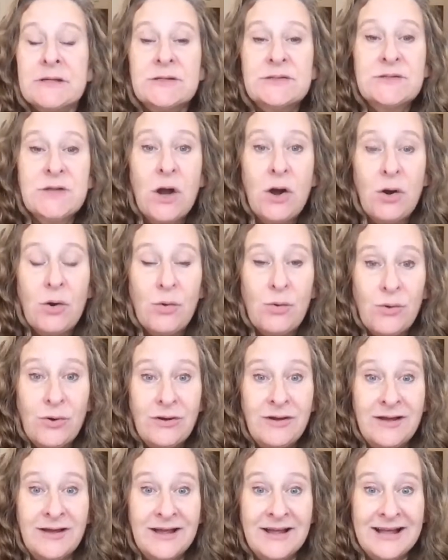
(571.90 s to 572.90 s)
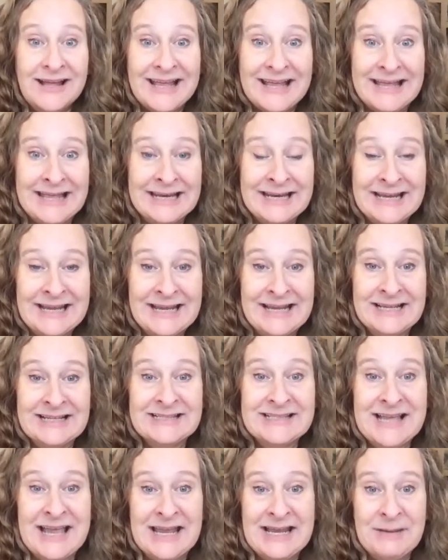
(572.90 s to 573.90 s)
So
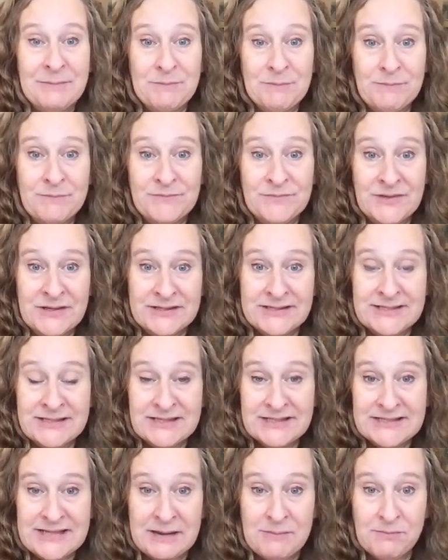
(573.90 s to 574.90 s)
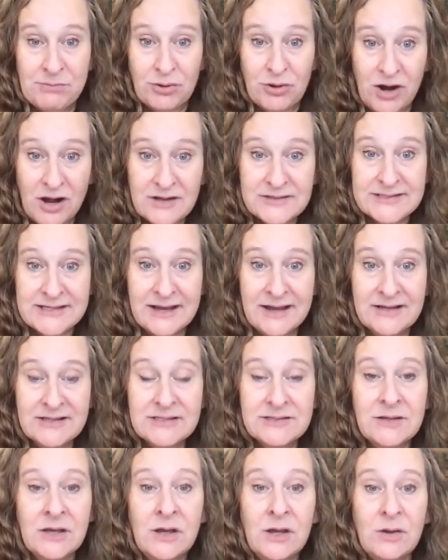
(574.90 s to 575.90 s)
it's the same
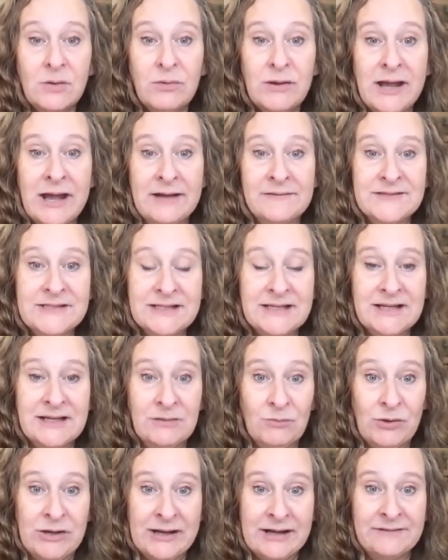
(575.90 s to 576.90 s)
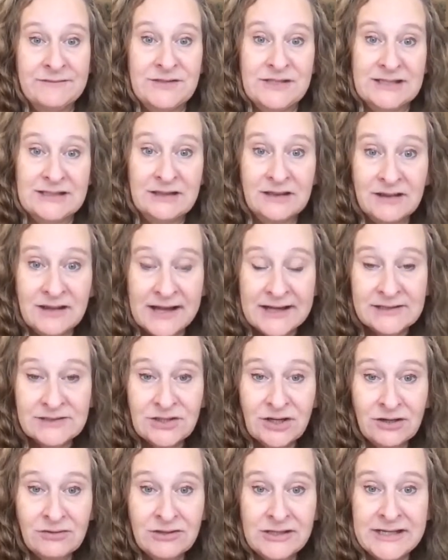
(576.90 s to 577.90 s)
process. We have to collect
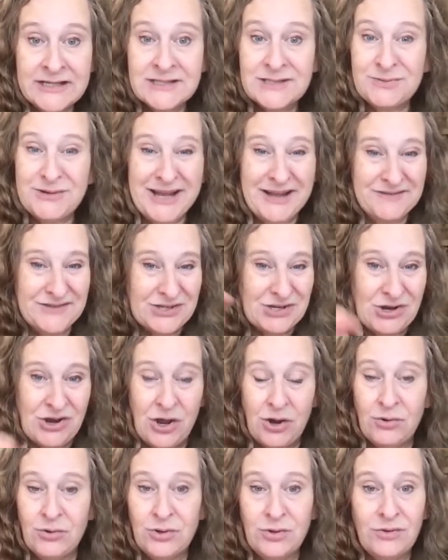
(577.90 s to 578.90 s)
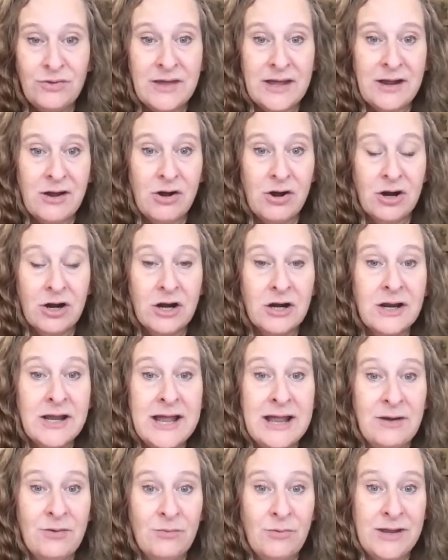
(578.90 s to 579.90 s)
our leads. We have to know who they are,
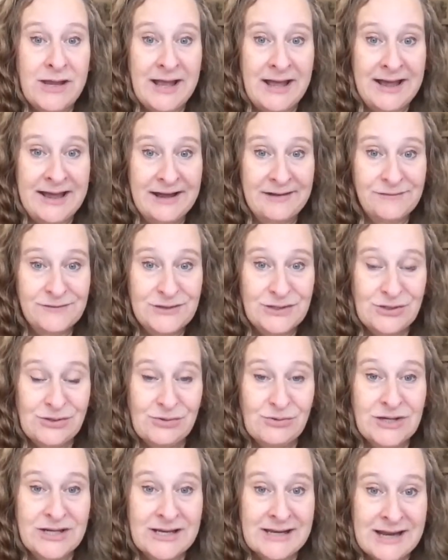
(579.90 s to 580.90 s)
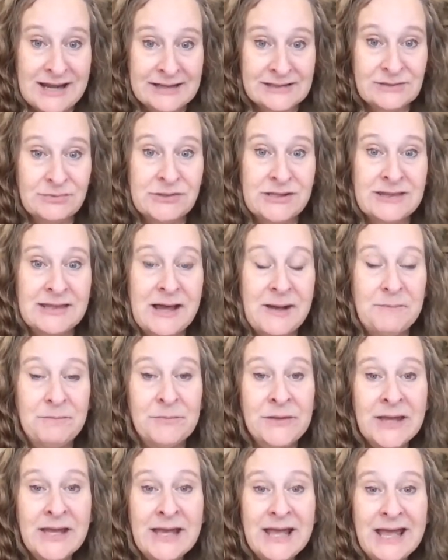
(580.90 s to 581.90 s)
and we have to connect with
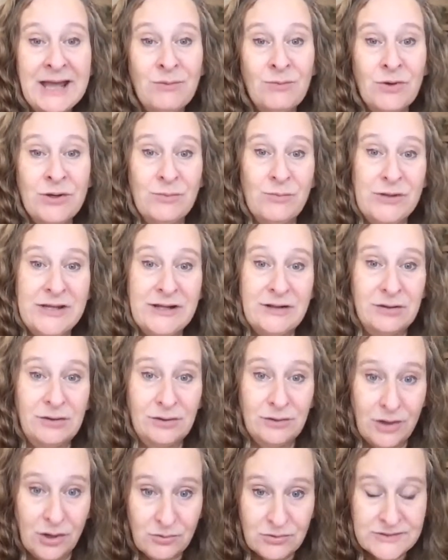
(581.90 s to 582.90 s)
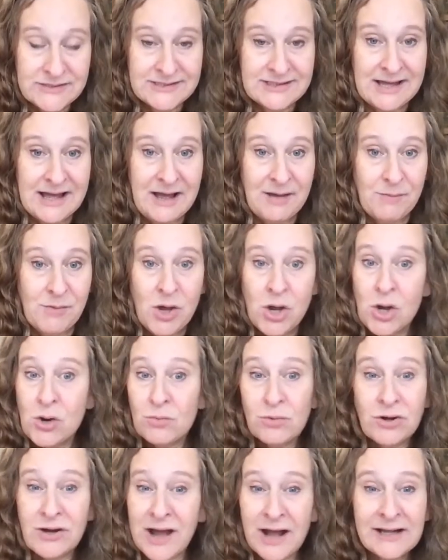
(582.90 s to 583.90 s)
them. And when we close them,
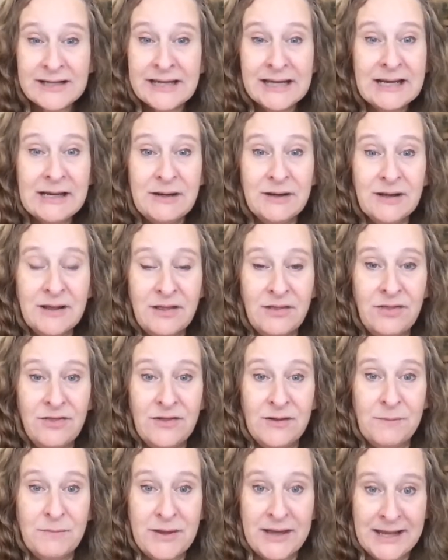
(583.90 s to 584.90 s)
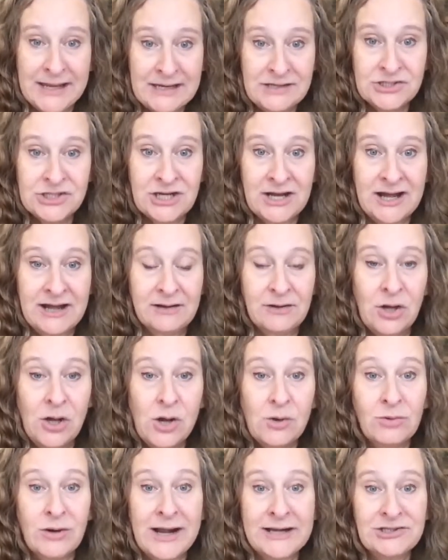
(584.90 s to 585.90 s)
we're not getting the paycheck.
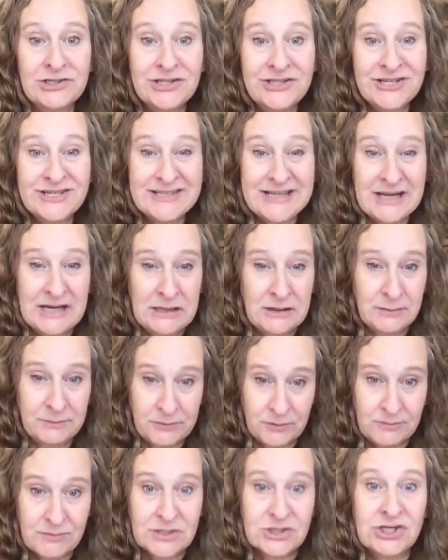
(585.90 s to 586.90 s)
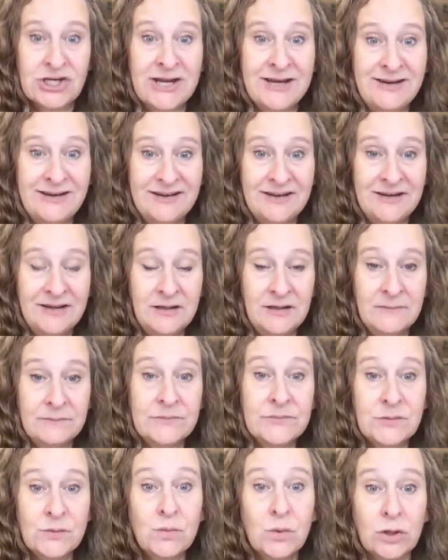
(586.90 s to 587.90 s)
We're actually just getting the permission
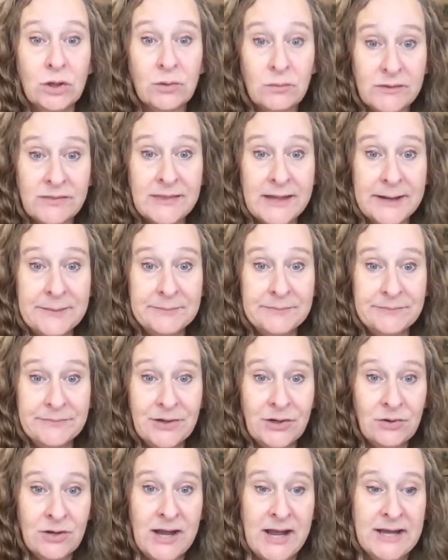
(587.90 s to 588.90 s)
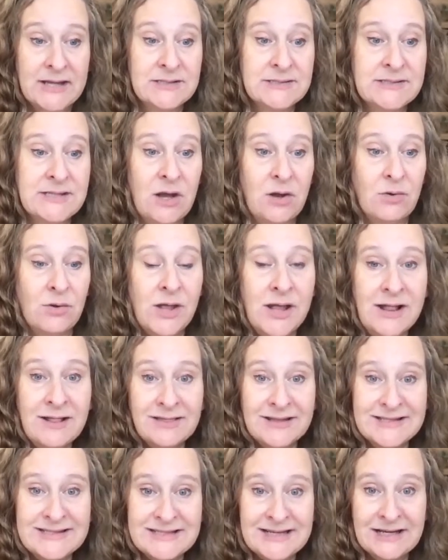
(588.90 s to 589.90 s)
to work with them. Okay, so
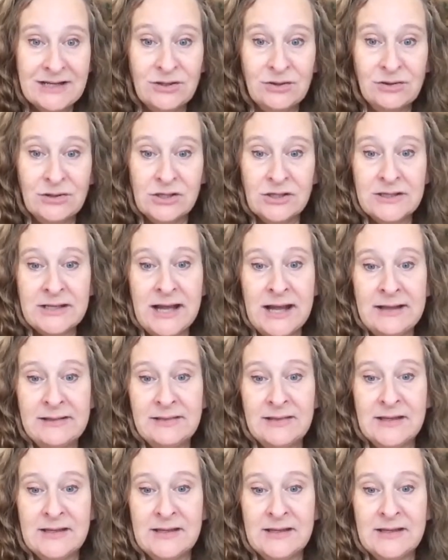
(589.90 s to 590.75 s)
let's take a look at